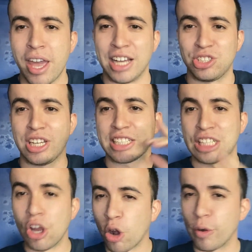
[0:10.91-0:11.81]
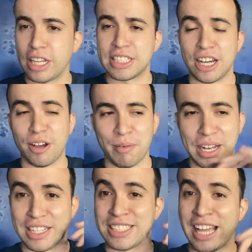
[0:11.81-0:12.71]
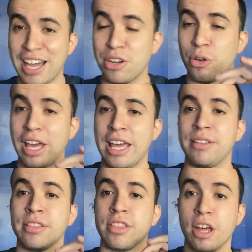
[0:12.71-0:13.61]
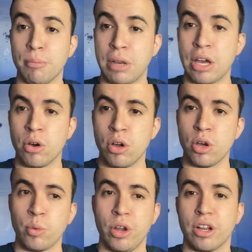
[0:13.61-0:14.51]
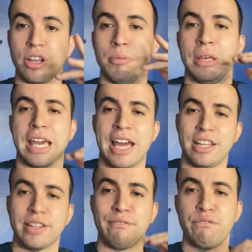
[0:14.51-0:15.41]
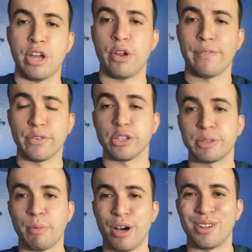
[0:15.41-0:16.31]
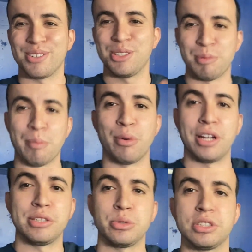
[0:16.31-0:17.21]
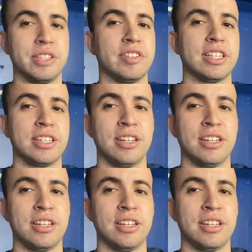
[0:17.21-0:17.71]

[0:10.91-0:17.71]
As you guys can already tell by the title and thumbnail, we are going to be adding the very first mod to my brand new Civic.